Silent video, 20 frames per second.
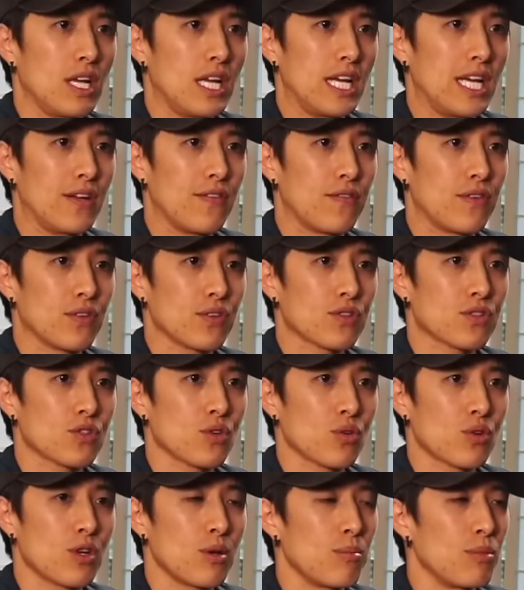it feels
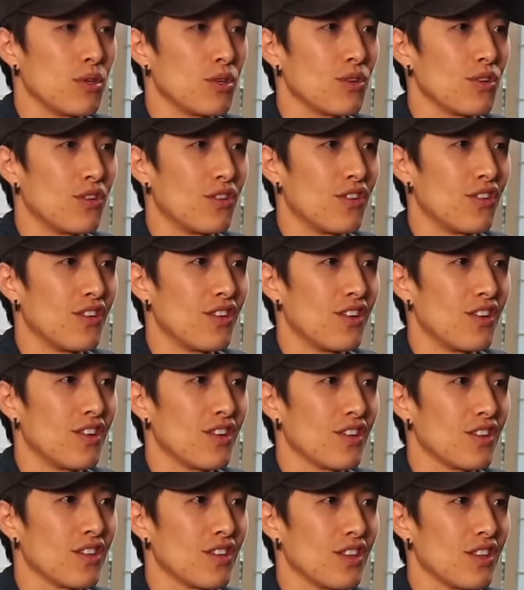so communal.
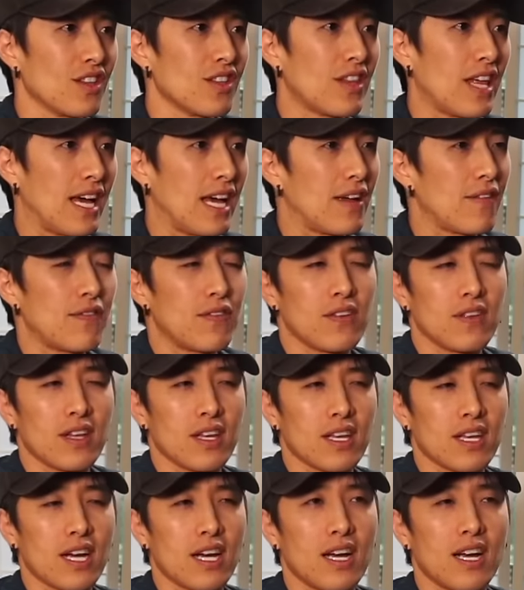Mm-hmm. That I feel
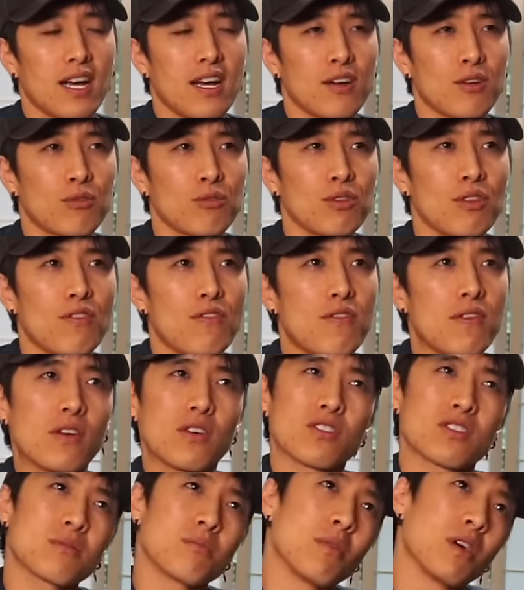like I, I don't really feel
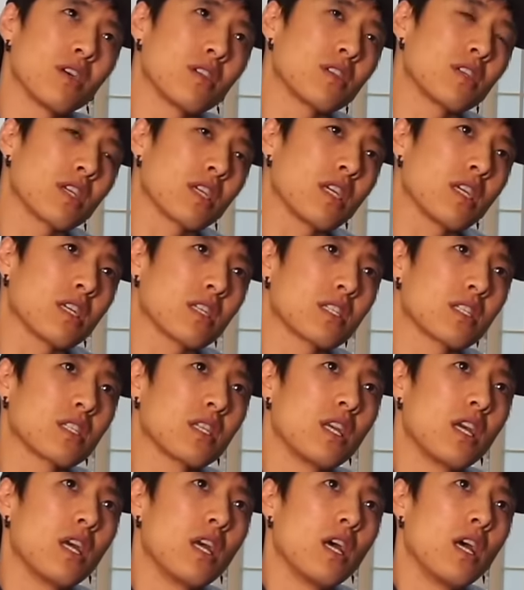as much, I guess,
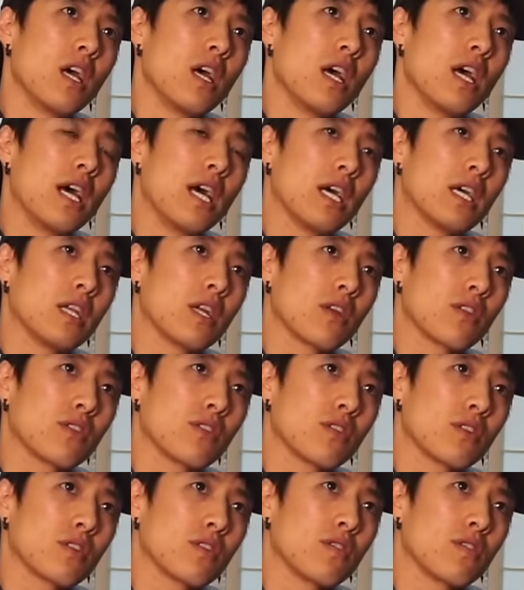at other